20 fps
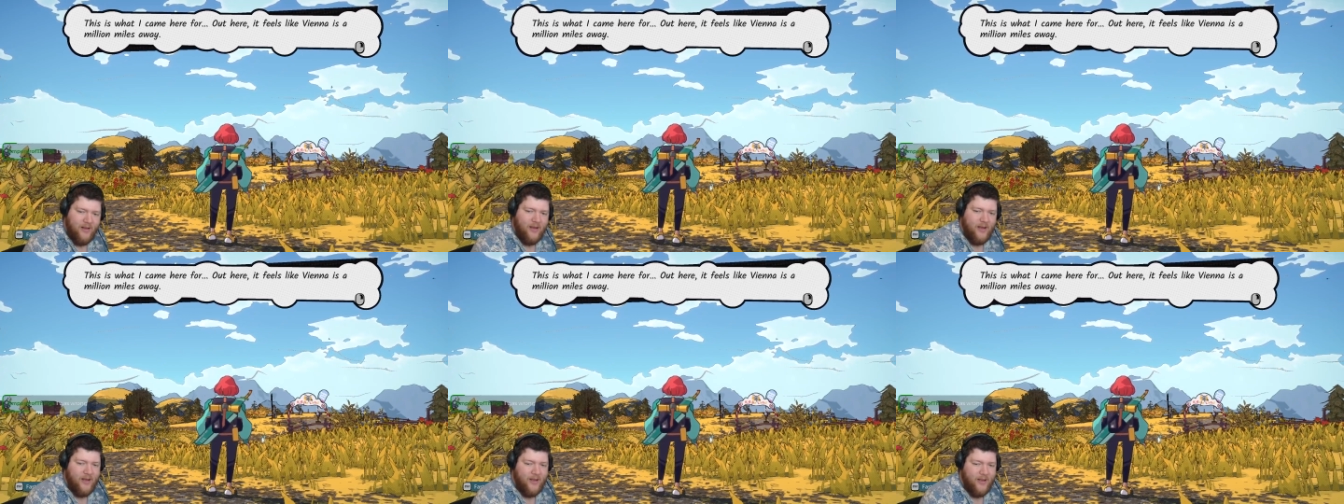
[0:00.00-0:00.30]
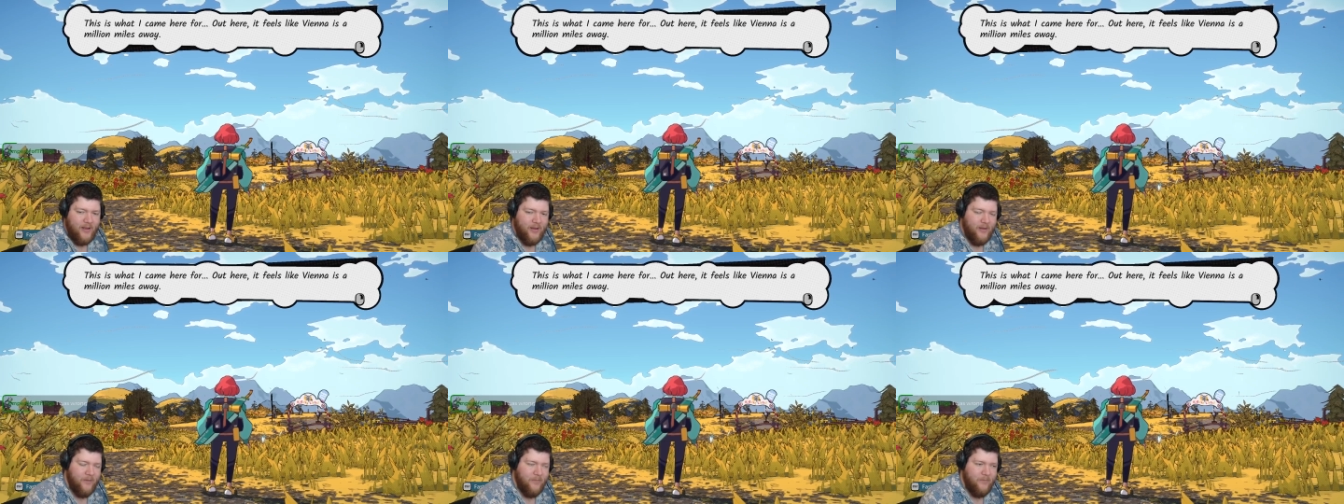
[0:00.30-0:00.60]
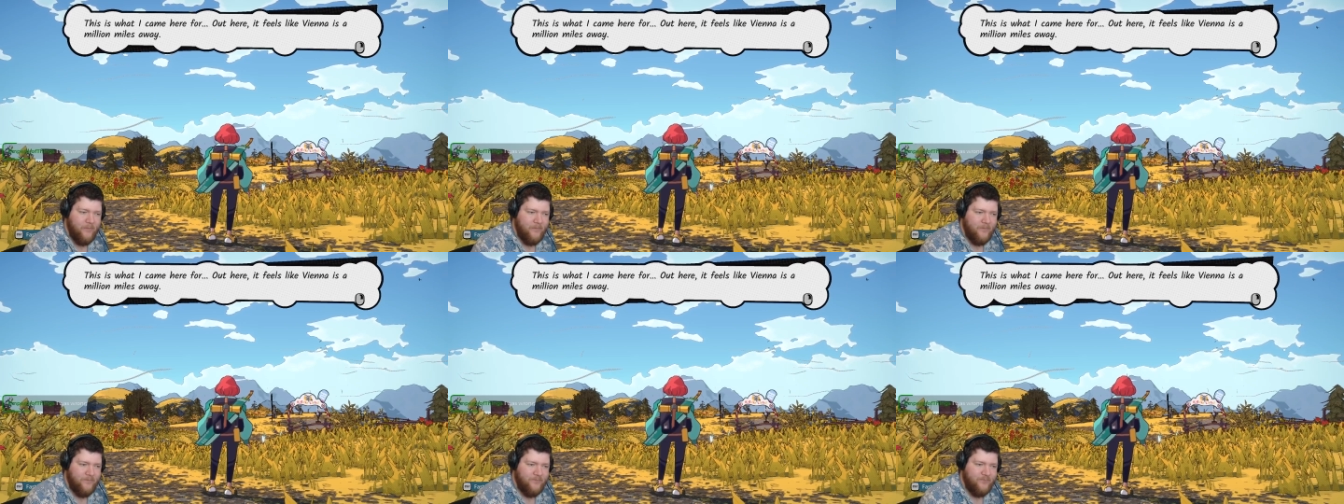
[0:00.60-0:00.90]

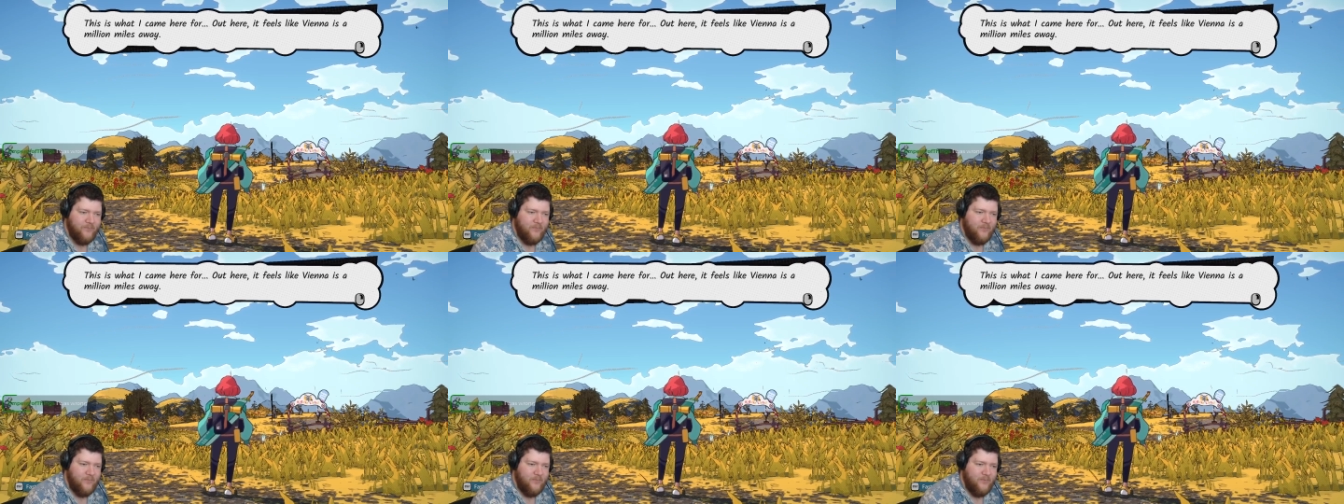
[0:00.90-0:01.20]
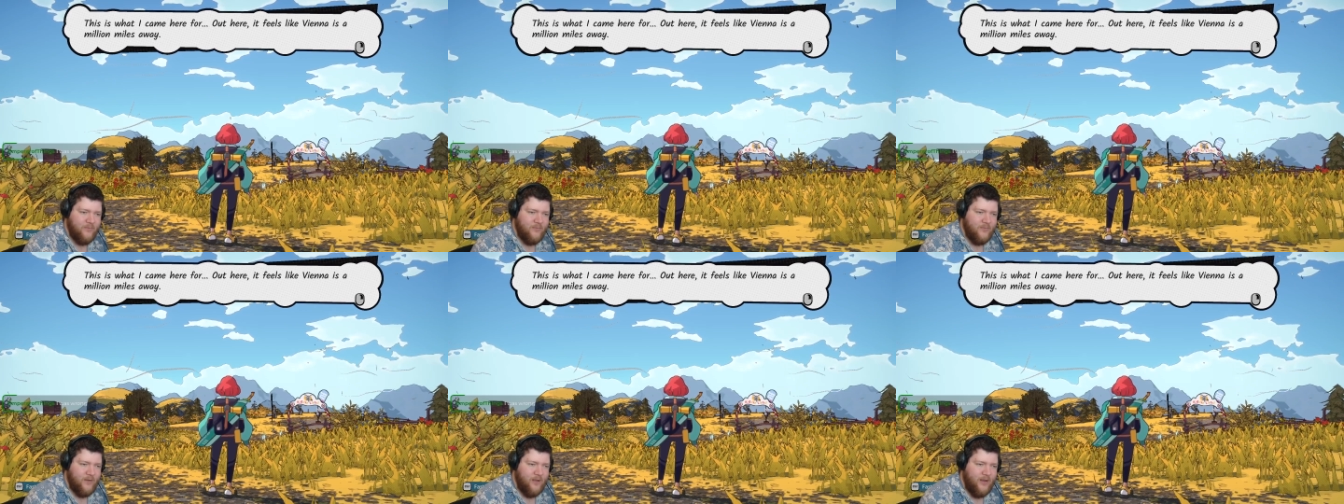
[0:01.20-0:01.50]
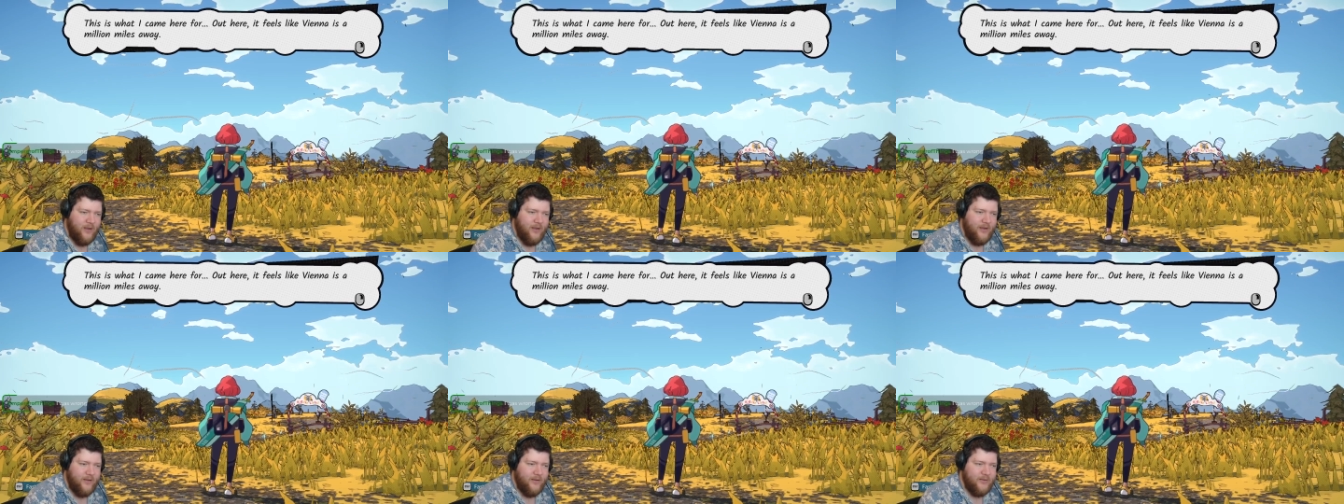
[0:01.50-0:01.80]
Um,
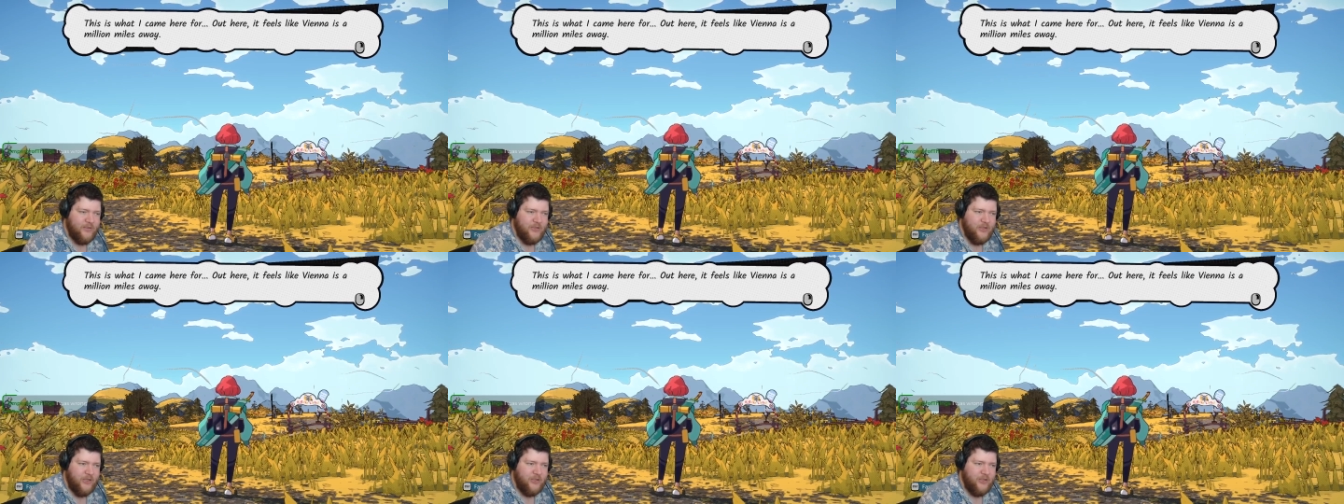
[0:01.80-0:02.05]
it,